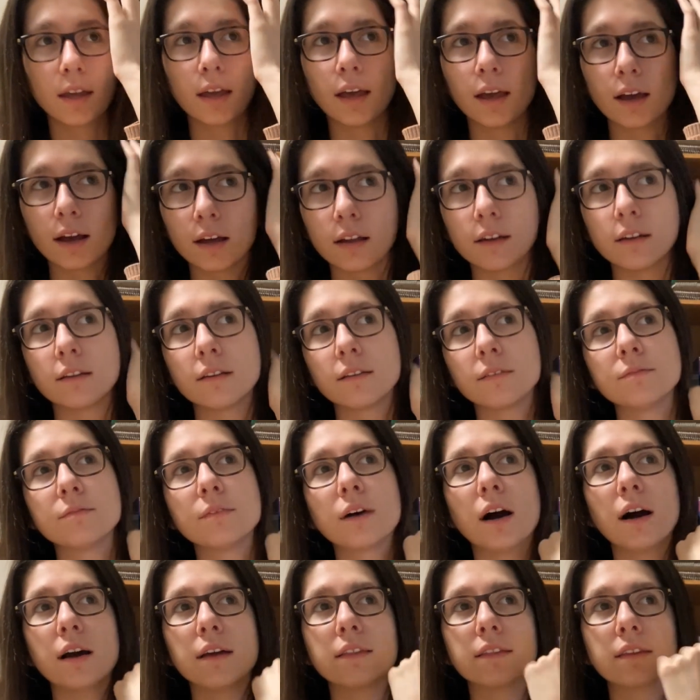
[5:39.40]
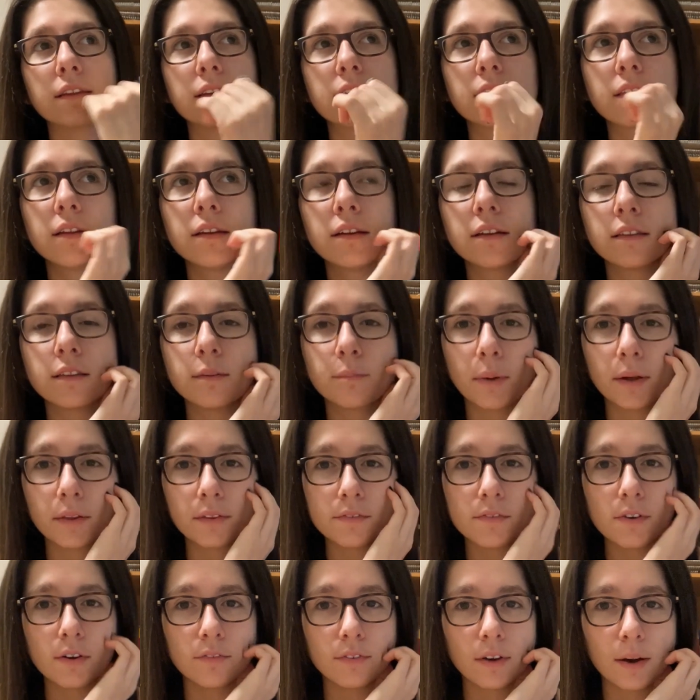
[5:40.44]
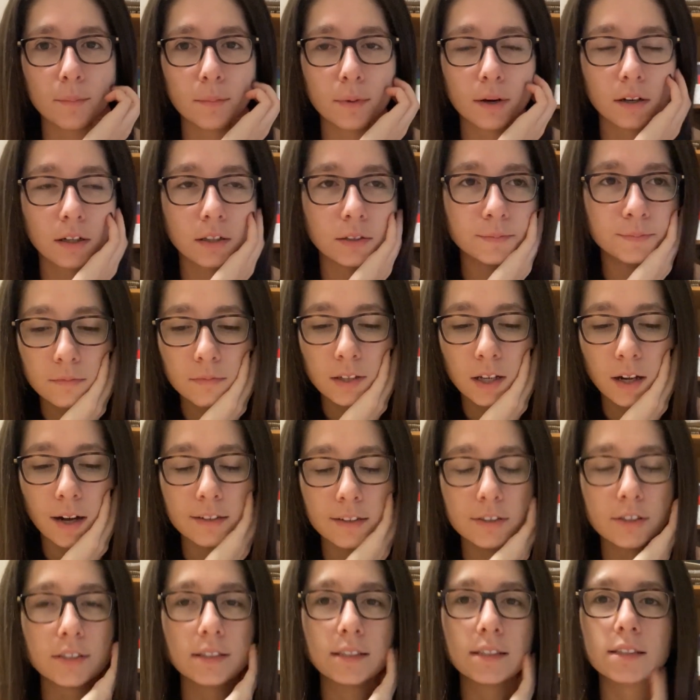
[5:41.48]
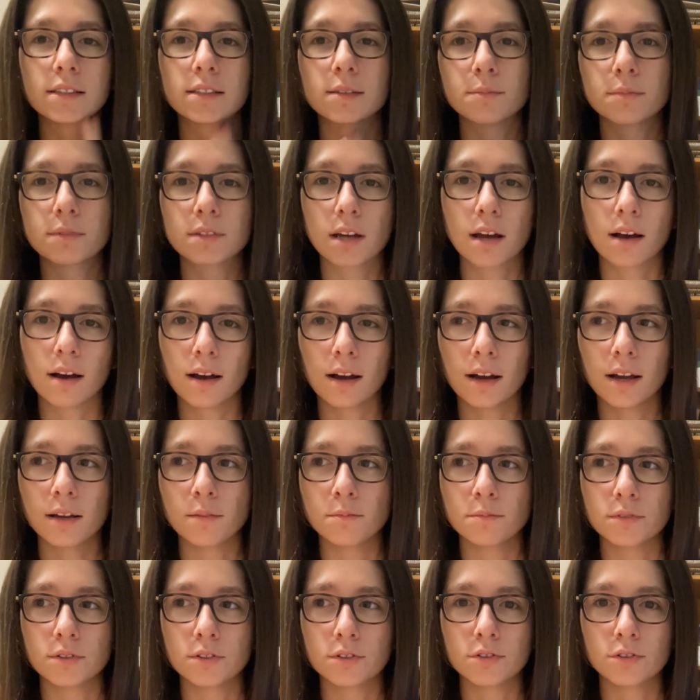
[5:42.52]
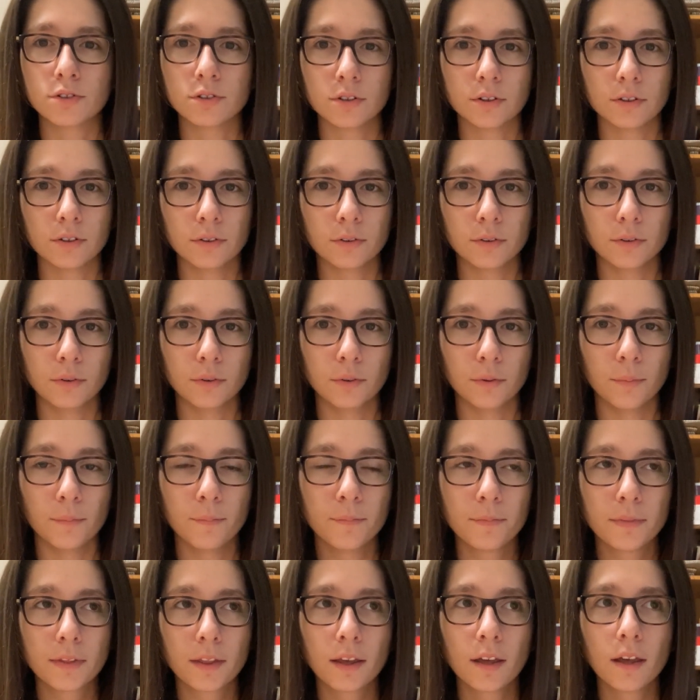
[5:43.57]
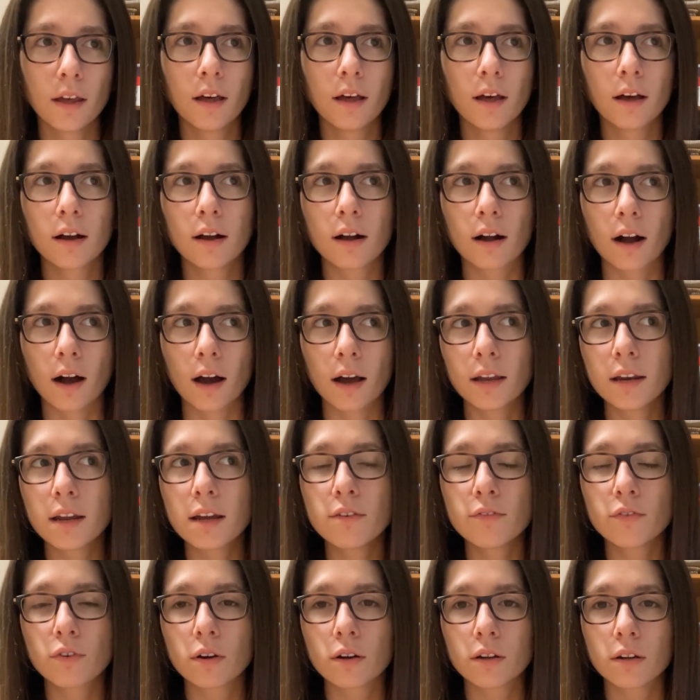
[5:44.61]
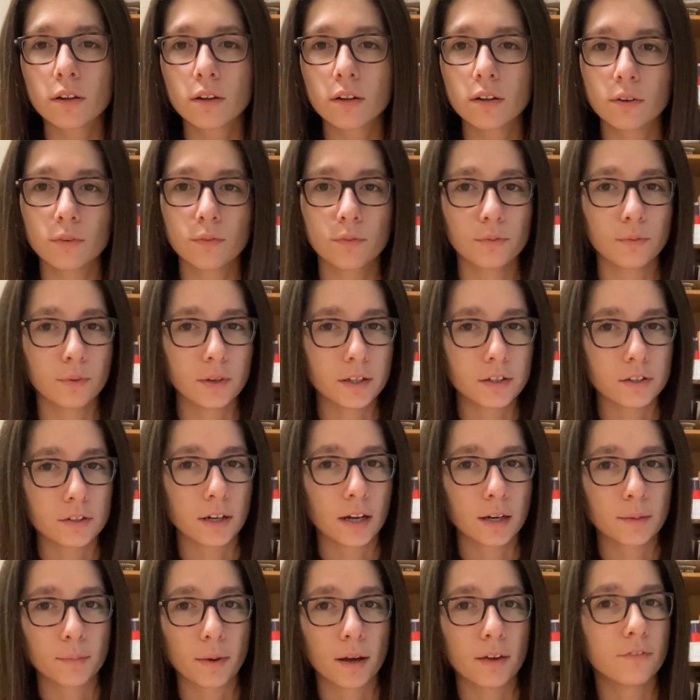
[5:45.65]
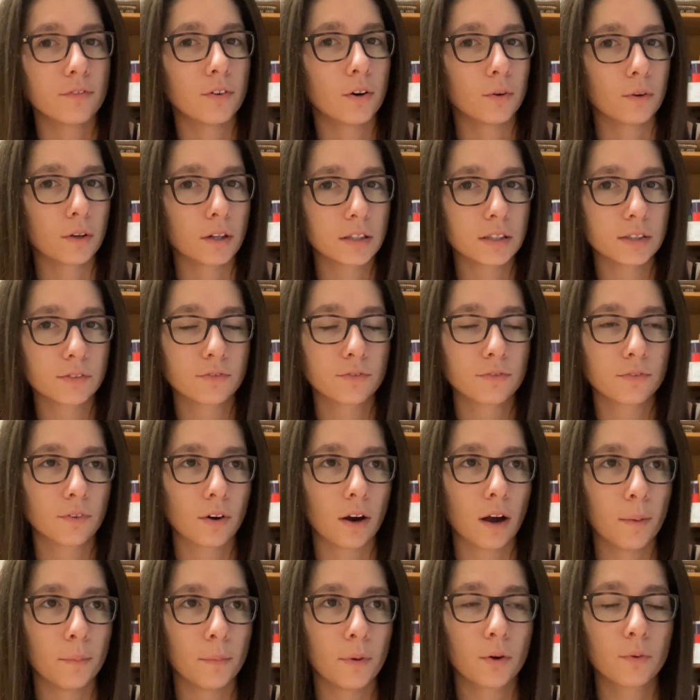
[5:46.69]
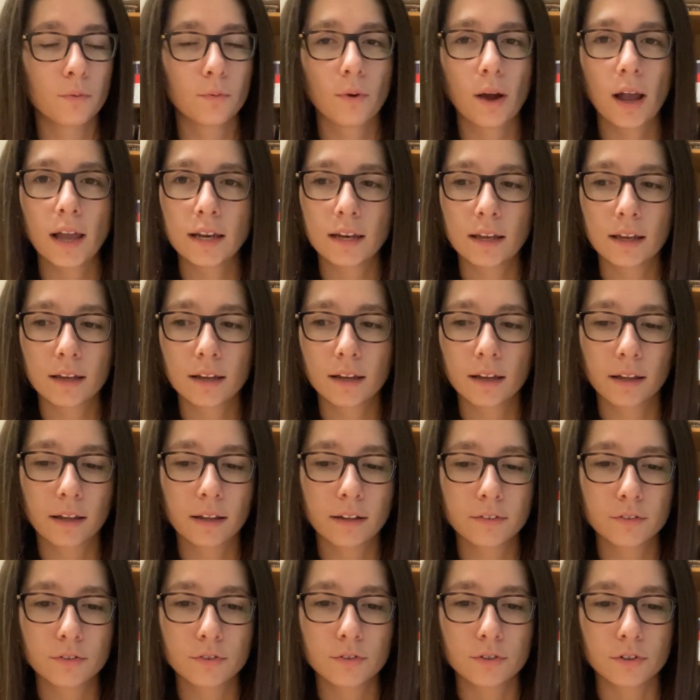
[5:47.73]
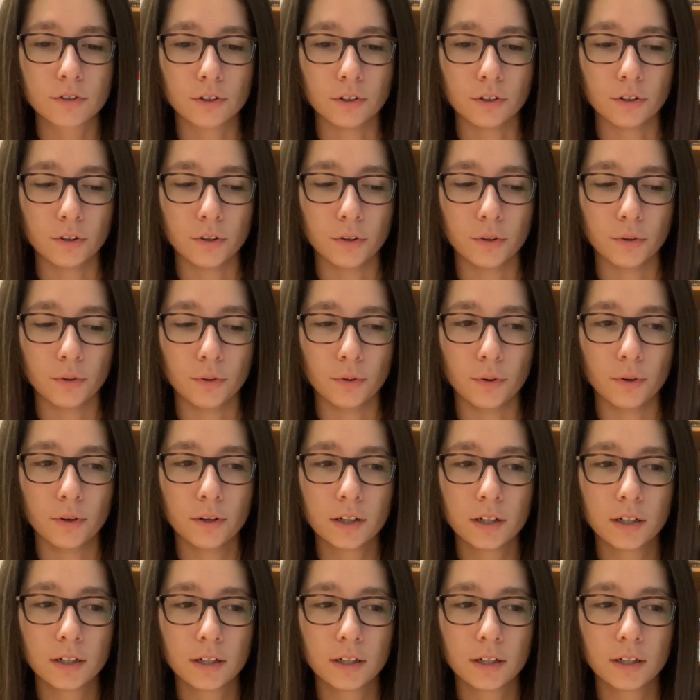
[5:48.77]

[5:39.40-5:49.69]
And I think that in the month of November, I just need some time to kind of redirect my focus from writing to